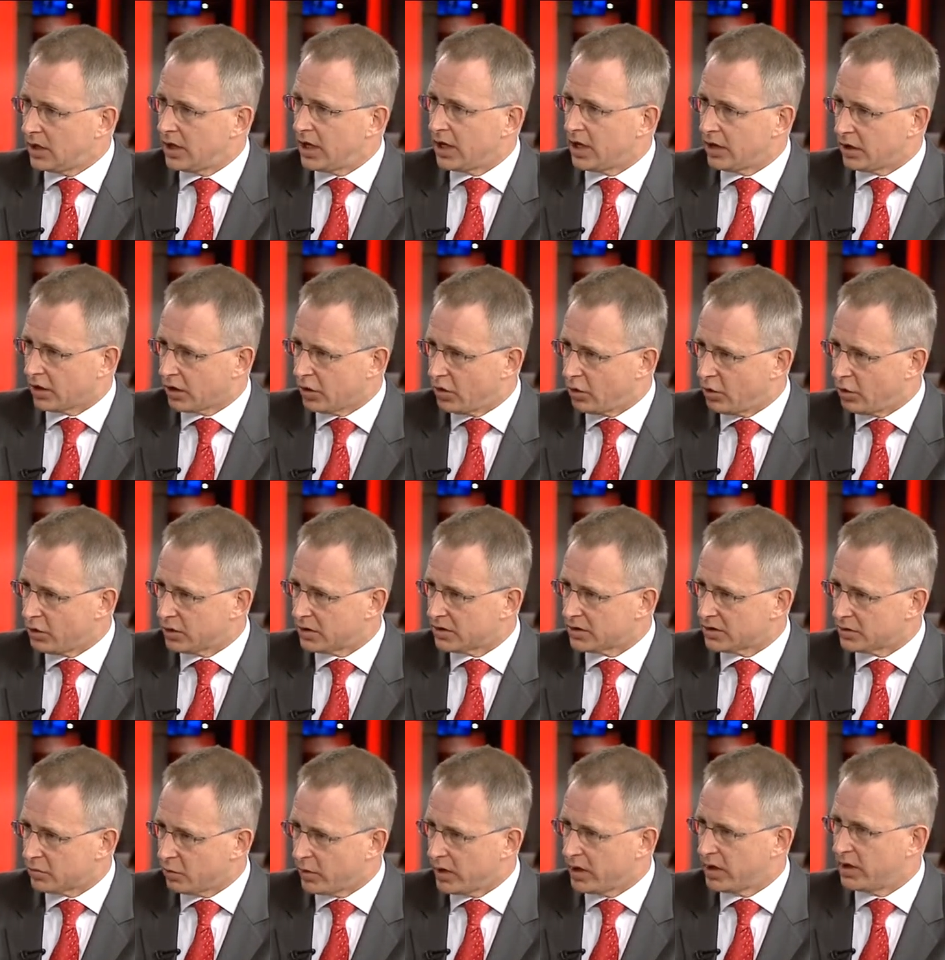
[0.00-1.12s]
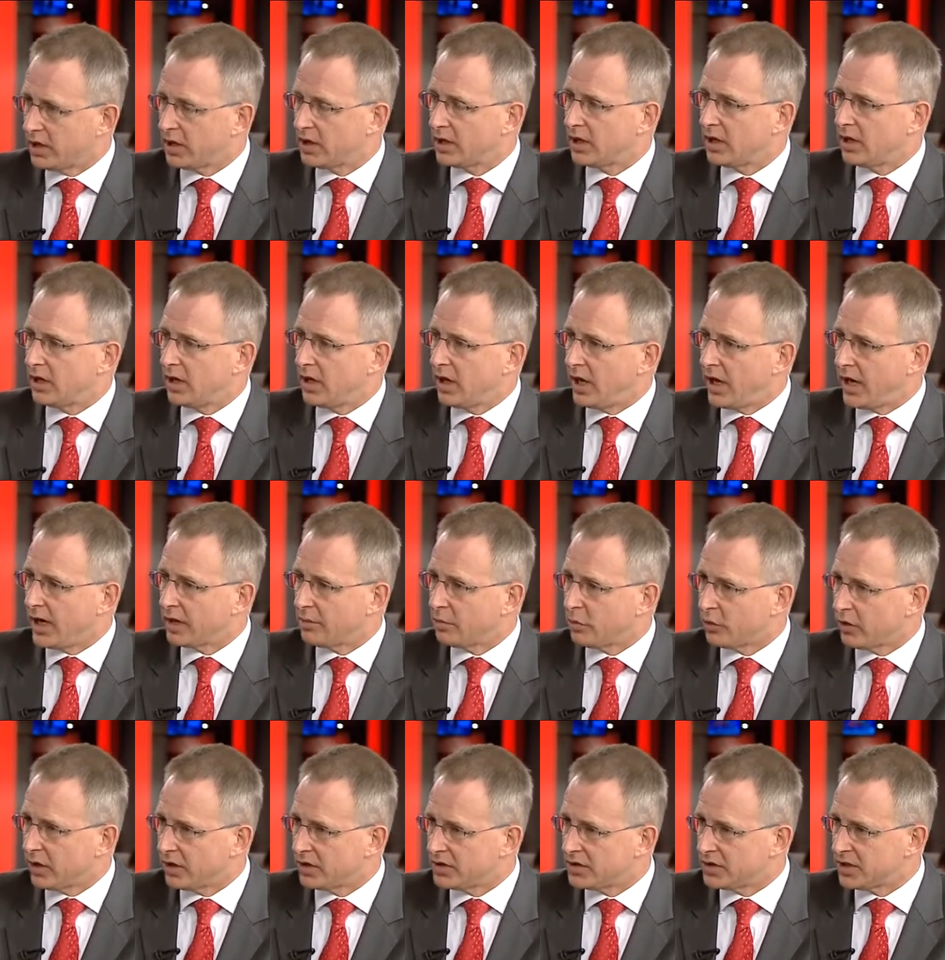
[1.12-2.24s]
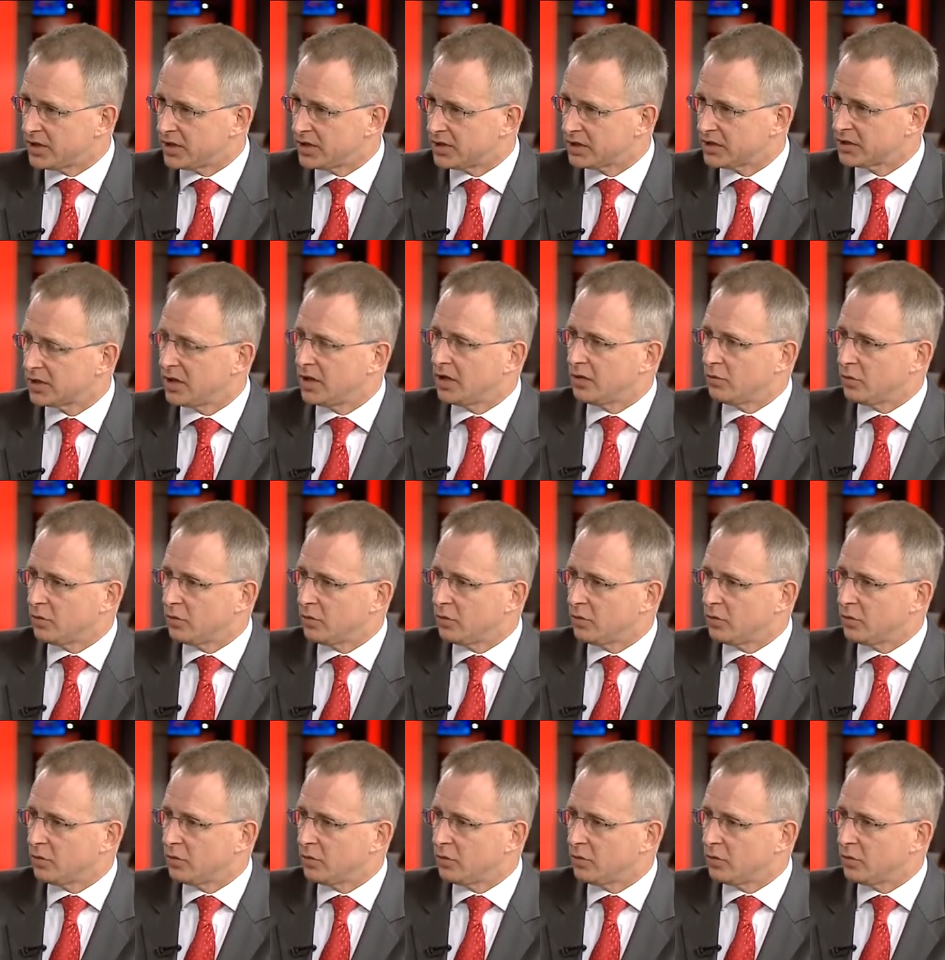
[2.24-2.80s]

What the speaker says: in accordance with a process